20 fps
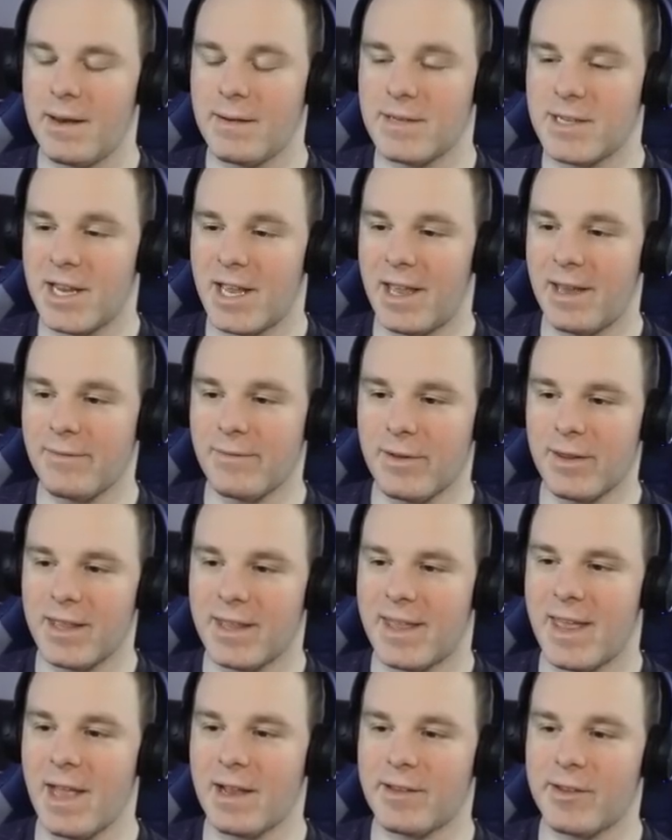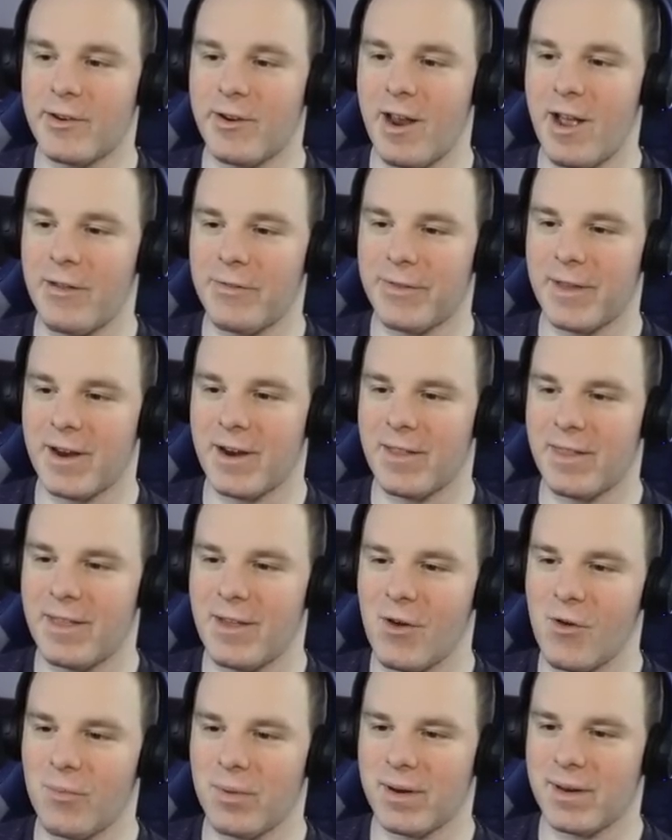He really kicked her out there in the
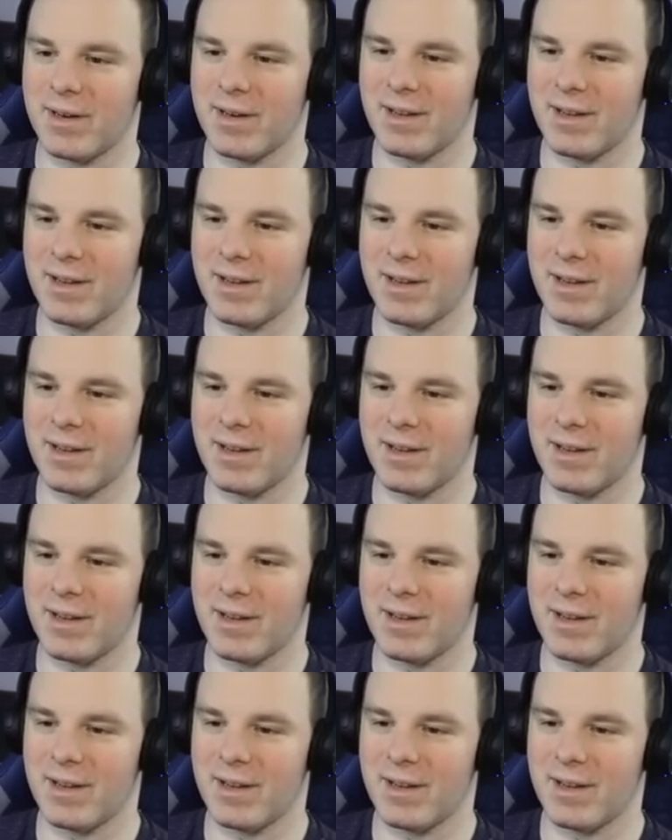open.